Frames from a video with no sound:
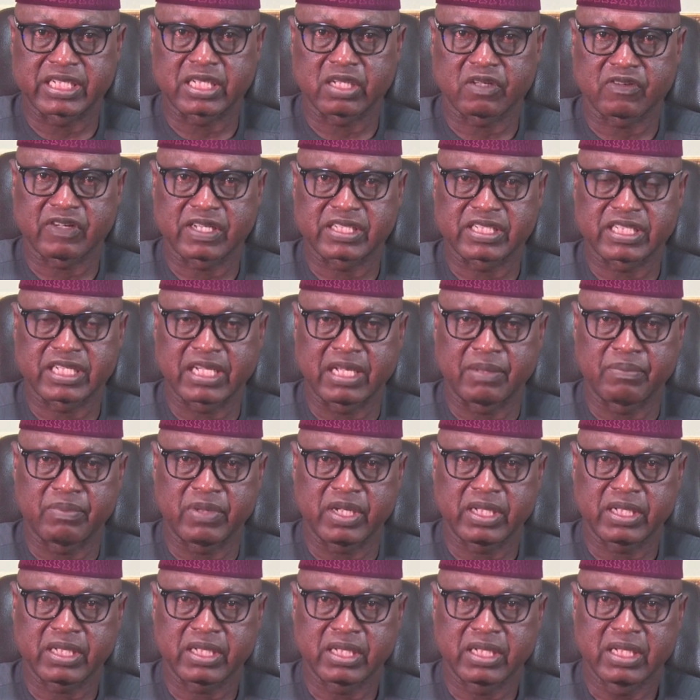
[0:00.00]

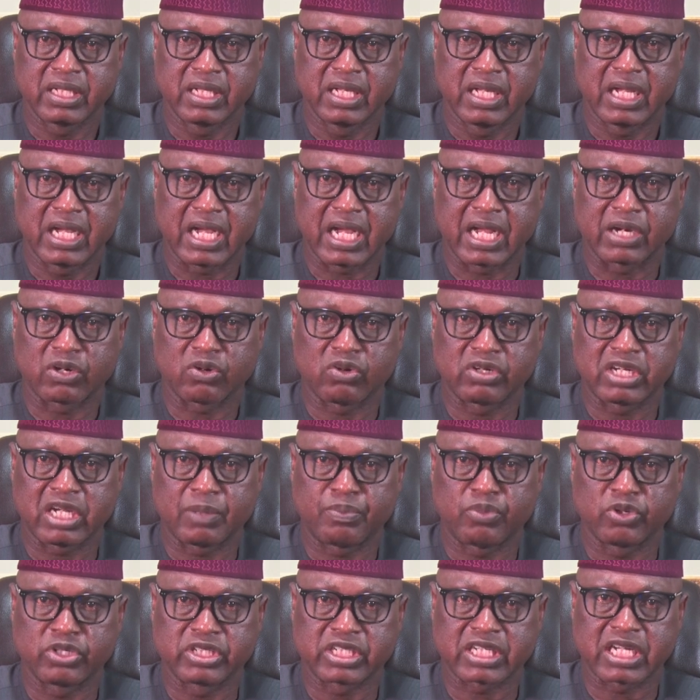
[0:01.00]
Assembly, and other
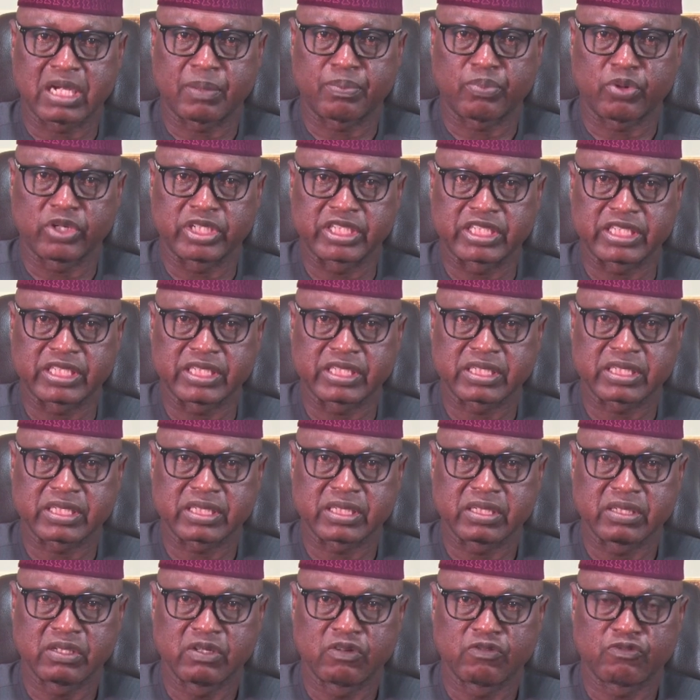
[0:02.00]
political appointees
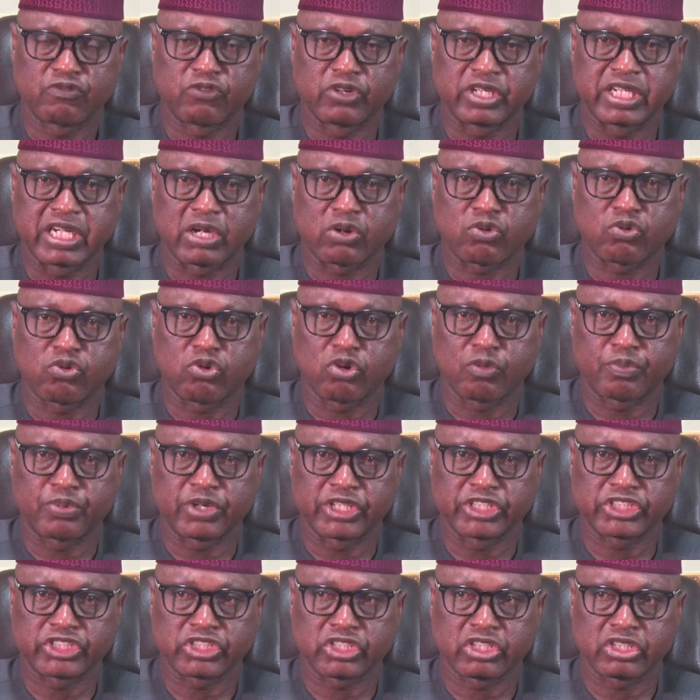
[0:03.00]
for their
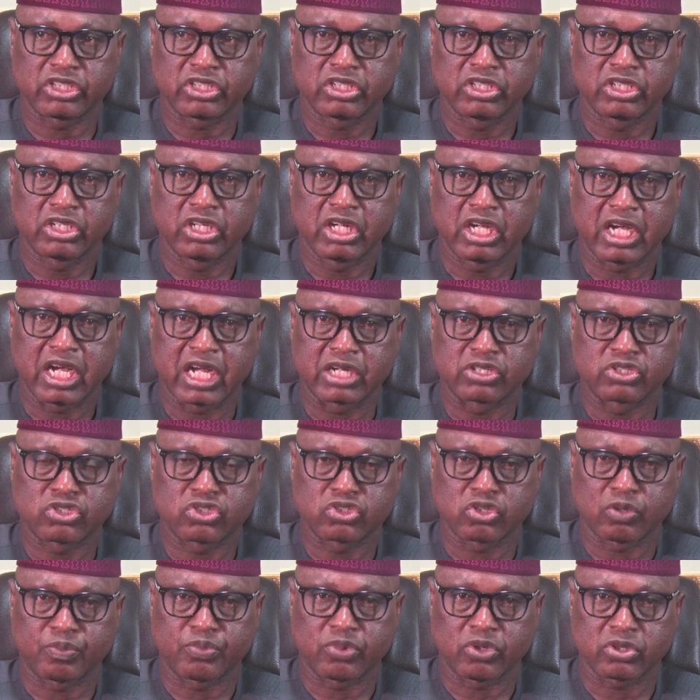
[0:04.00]
cooperation and
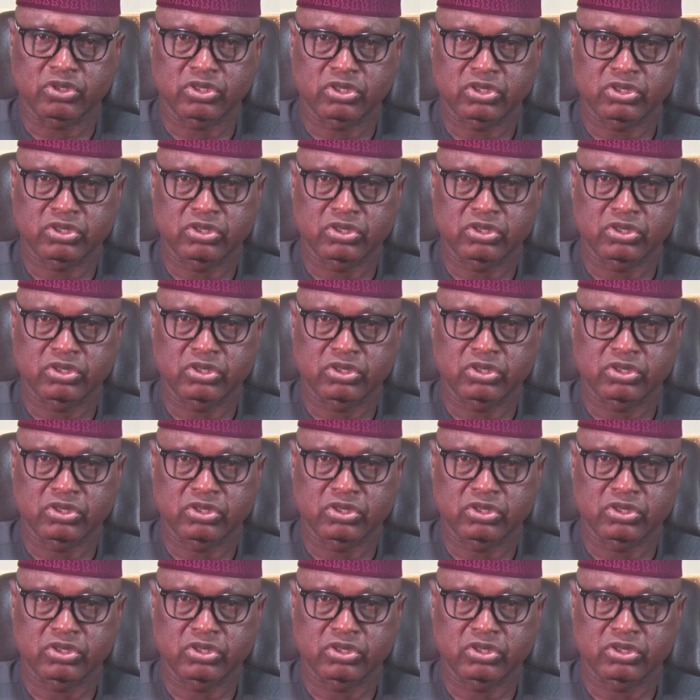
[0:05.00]
support.